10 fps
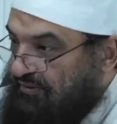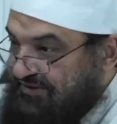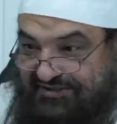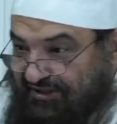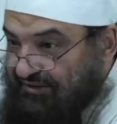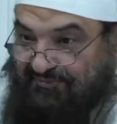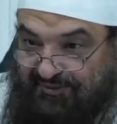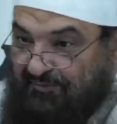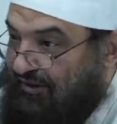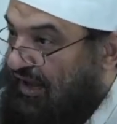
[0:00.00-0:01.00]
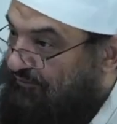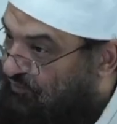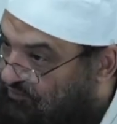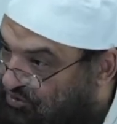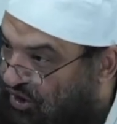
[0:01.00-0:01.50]
But still the people
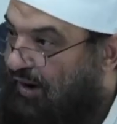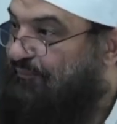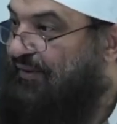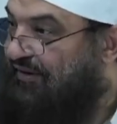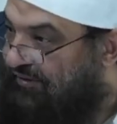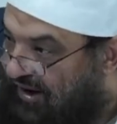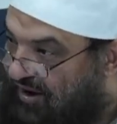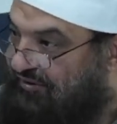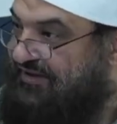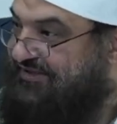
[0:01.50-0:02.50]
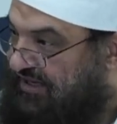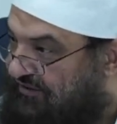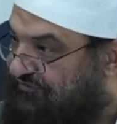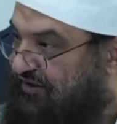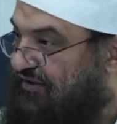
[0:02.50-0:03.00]
can shop and around in
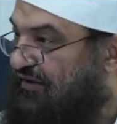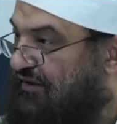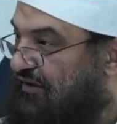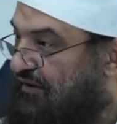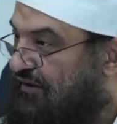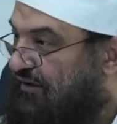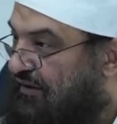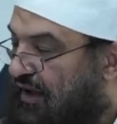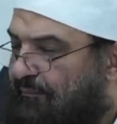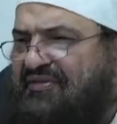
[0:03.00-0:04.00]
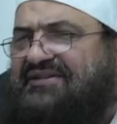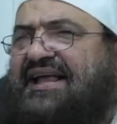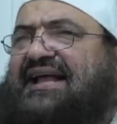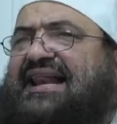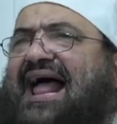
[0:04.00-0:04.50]
safety. But they're
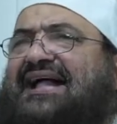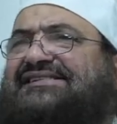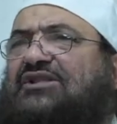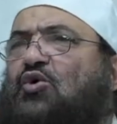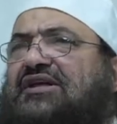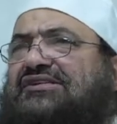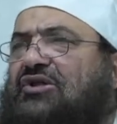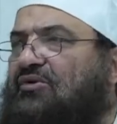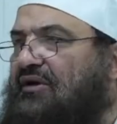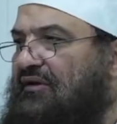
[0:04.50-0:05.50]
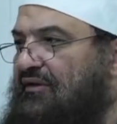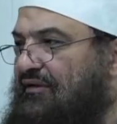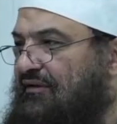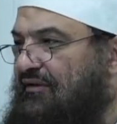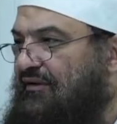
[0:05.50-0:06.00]
taking land slowly, slowly.
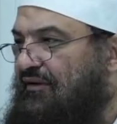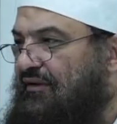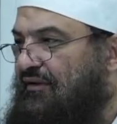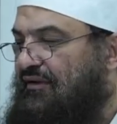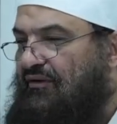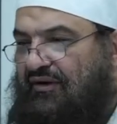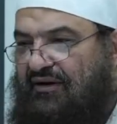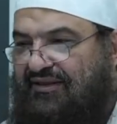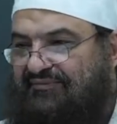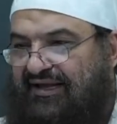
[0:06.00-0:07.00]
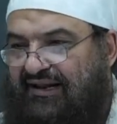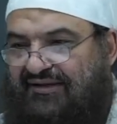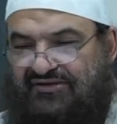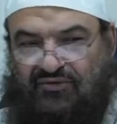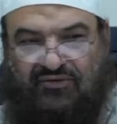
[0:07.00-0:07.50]
Okay, let them take
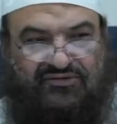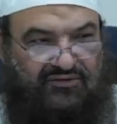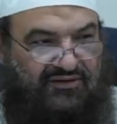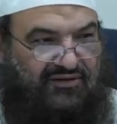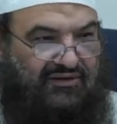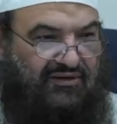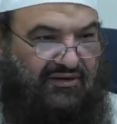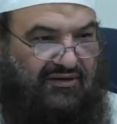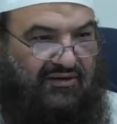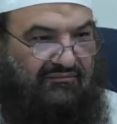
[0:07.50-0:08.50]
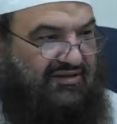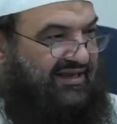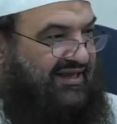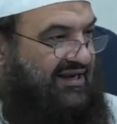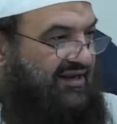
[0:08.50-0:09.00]
land slowly, slowly. But
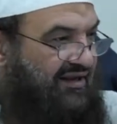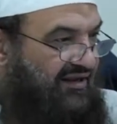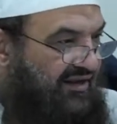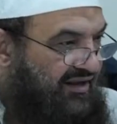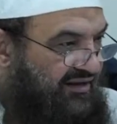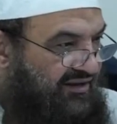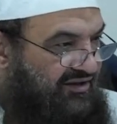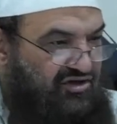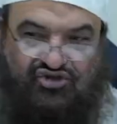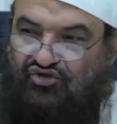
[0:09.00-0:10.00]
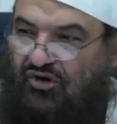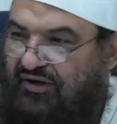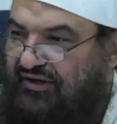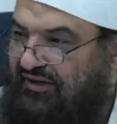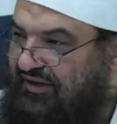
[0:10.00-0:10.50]
they're killing here, they're
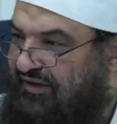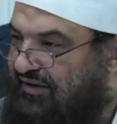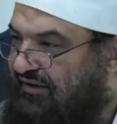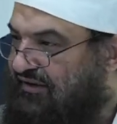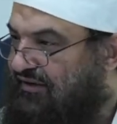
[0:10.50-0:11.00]
destroying here.